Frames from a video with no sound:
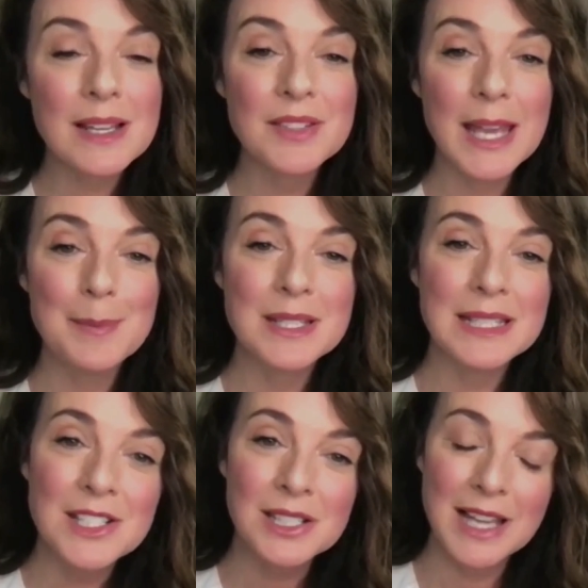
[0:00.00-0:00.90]
I've kept an
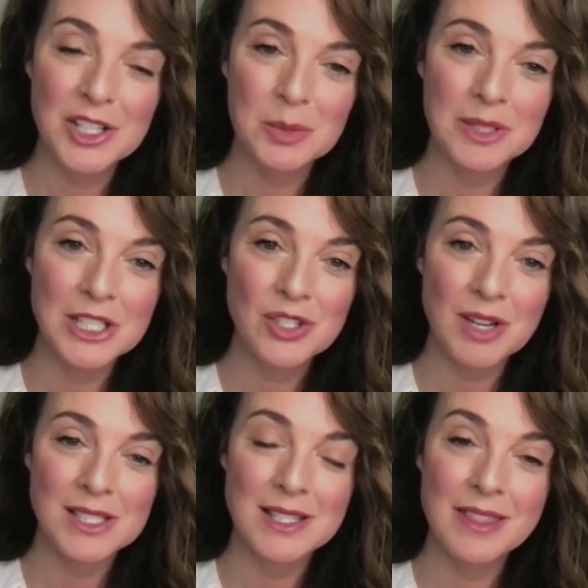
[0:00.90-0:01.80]
intellectual
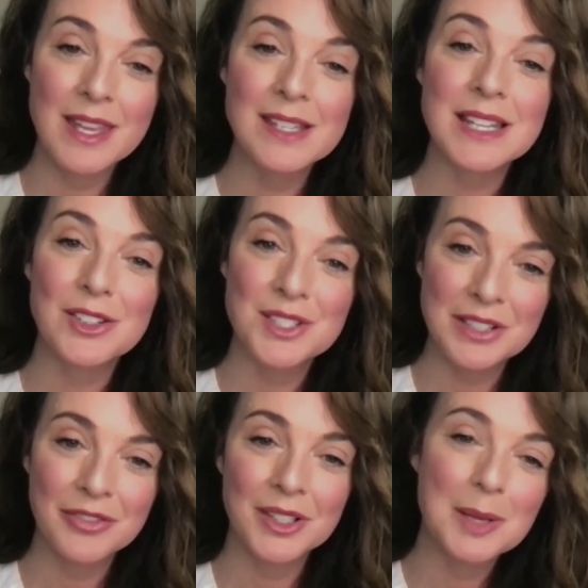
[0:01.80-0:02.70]
interest in things that are
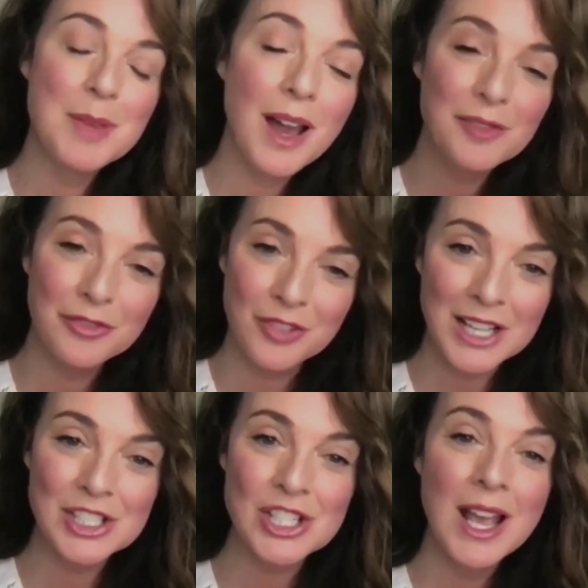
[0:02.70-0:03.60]
different. I'm not
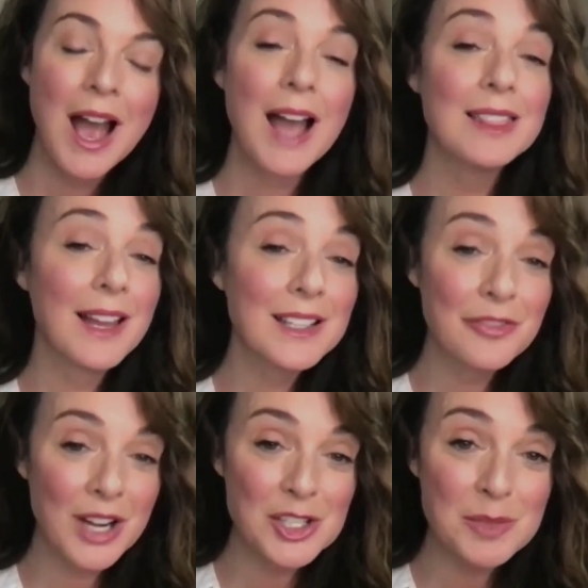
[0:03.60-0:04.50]
French. I like
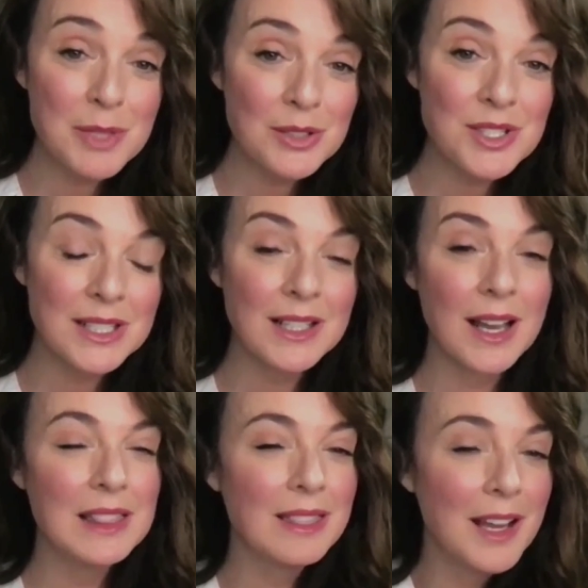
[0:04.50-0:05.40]
French music.
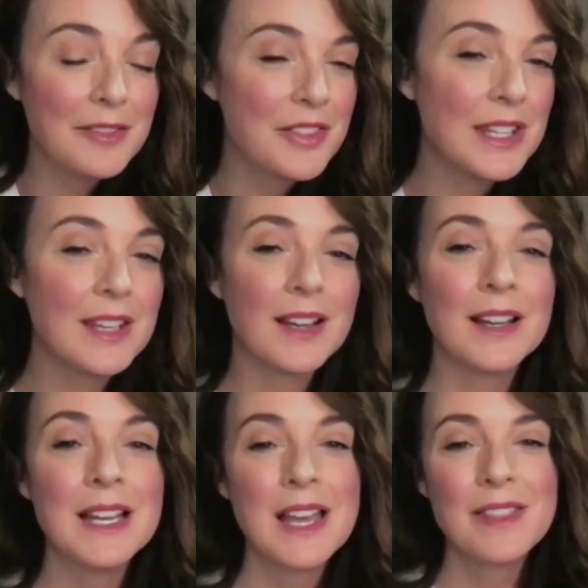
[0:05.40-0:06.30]
I love the,
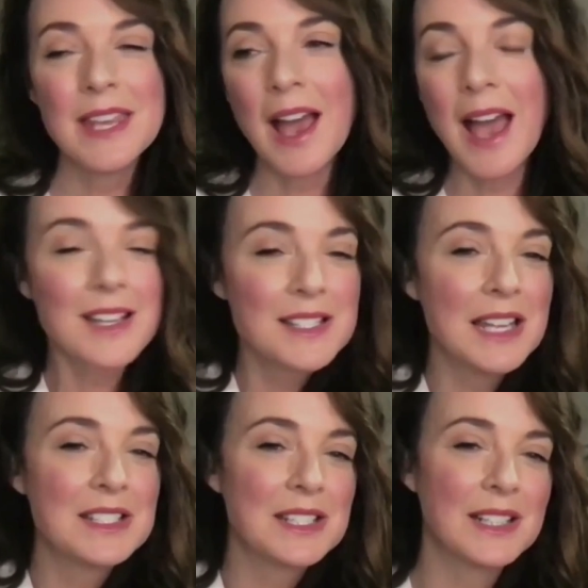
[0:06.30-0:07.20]
uh, the
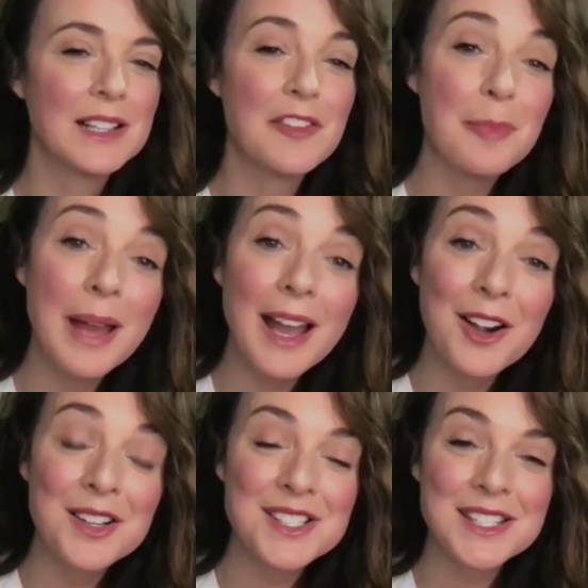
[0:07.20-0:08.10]
accent, and I love
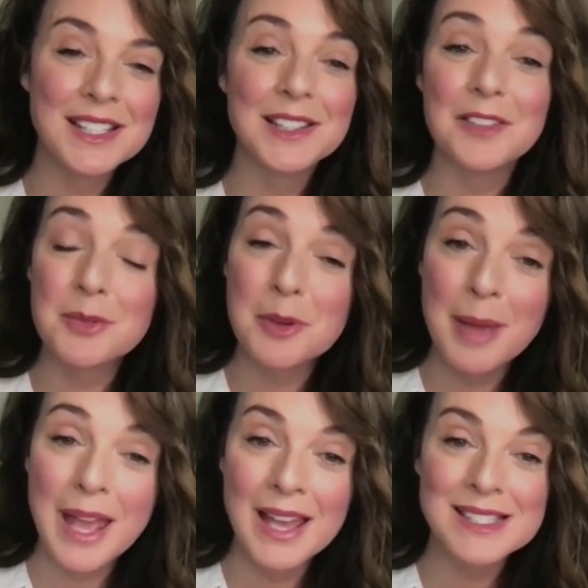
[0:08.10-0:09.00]
Paris, and I love the
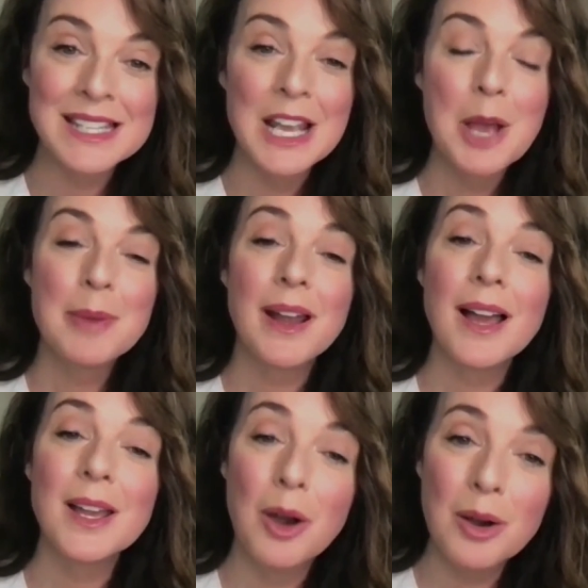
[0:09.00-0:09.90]
romance, but
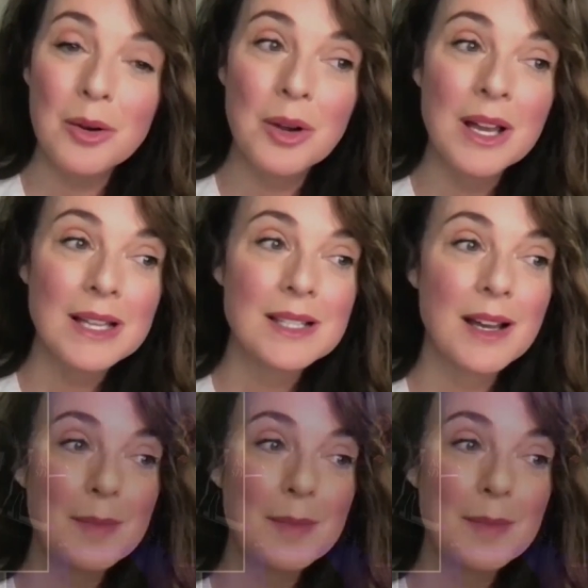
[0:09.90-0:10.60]
I owe Uh,